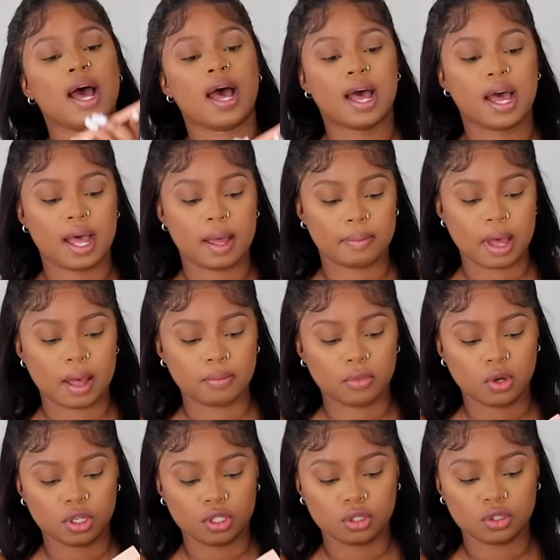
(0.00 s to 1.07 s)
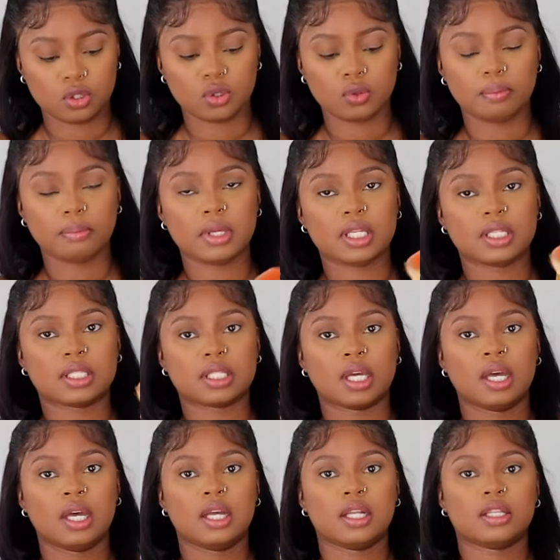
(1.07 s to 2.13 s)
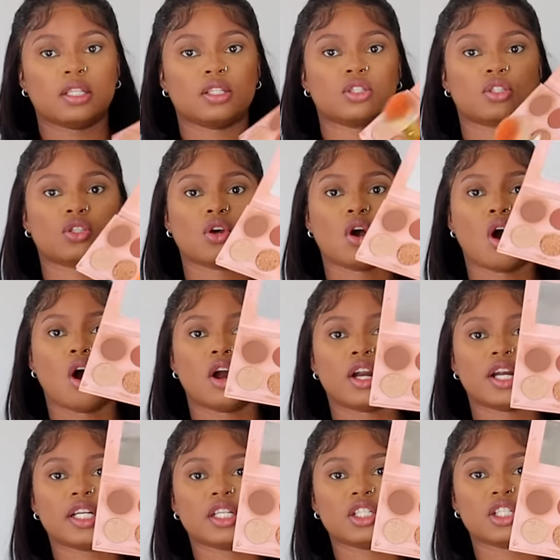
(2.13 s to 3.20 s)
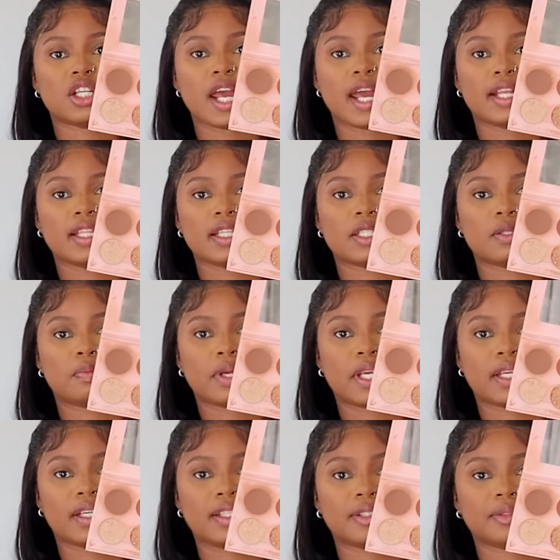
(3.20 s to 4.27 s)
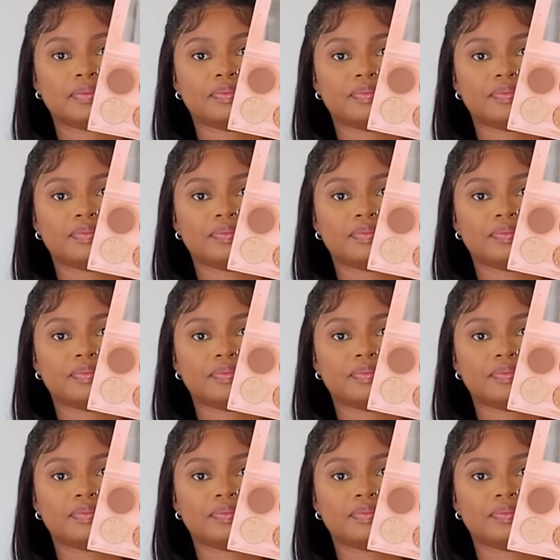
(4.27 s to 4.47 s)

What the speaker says: I'm going to mix this orange and this pink.